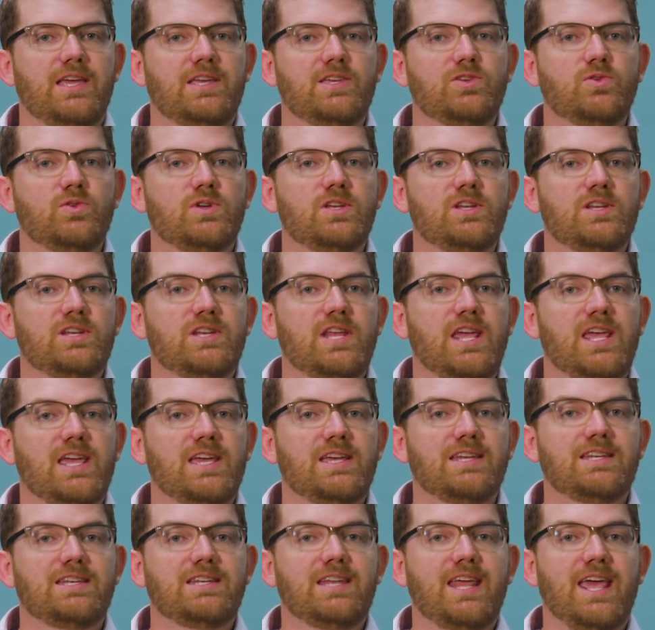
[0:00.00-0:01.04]
you can
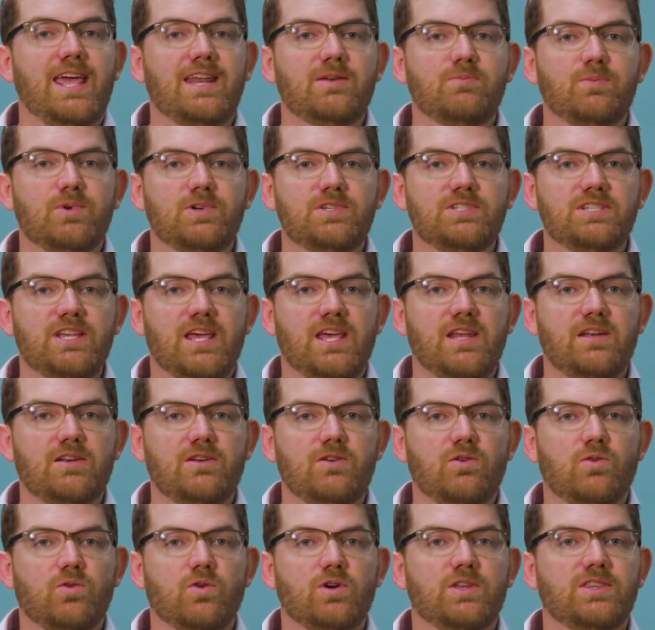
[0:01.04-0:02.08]
take
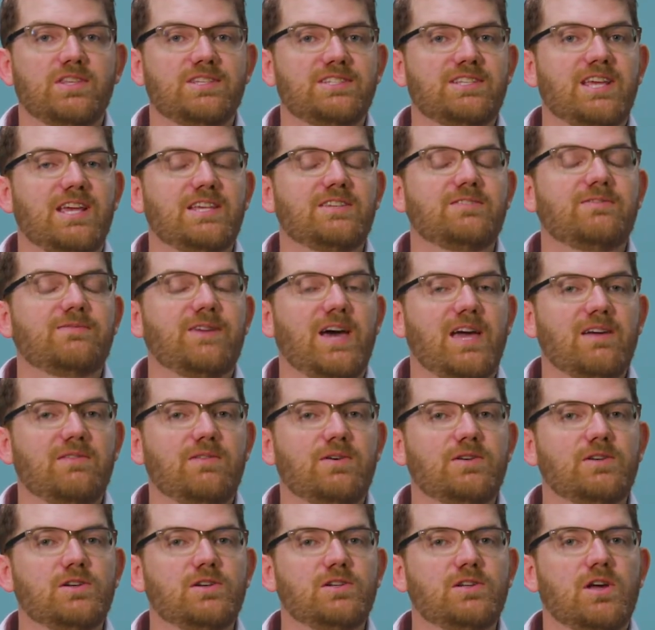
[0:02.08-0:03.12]
10%, or in this case
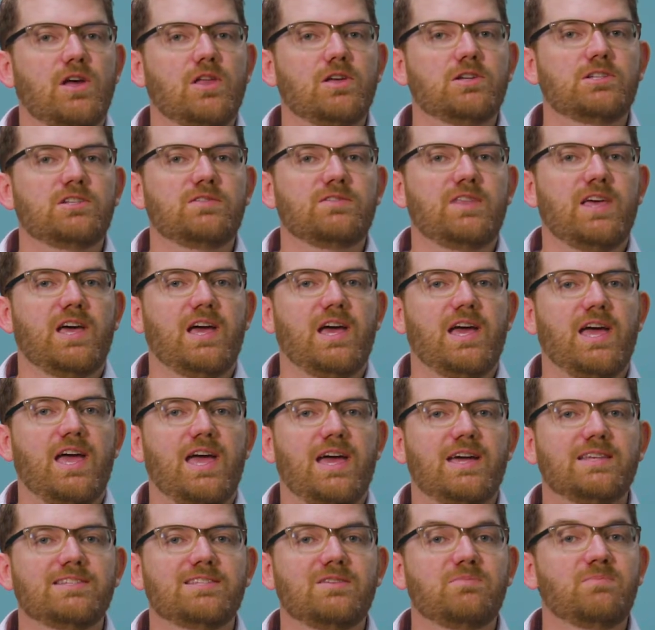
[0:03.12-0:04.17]
$500 of that,
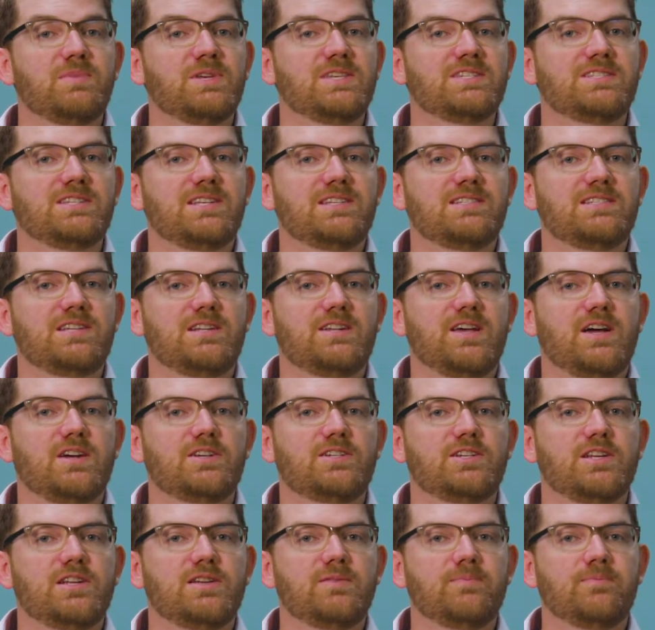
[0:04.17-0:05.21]
as a business
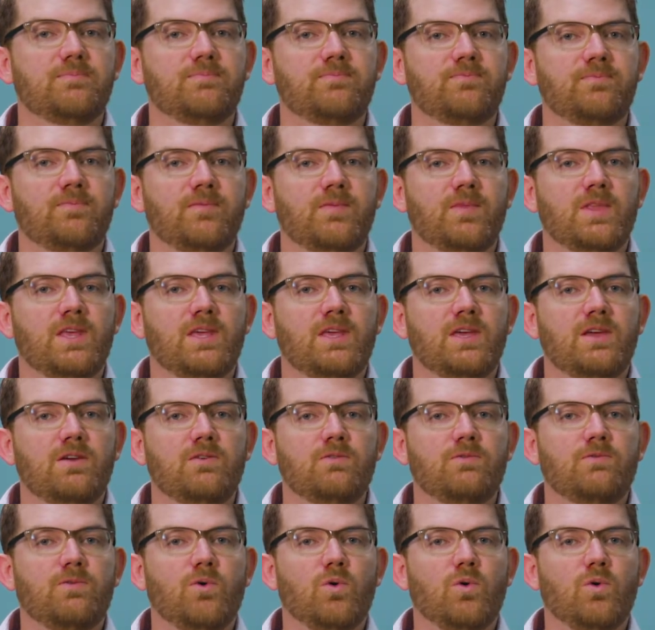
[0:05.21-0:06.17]
deduction.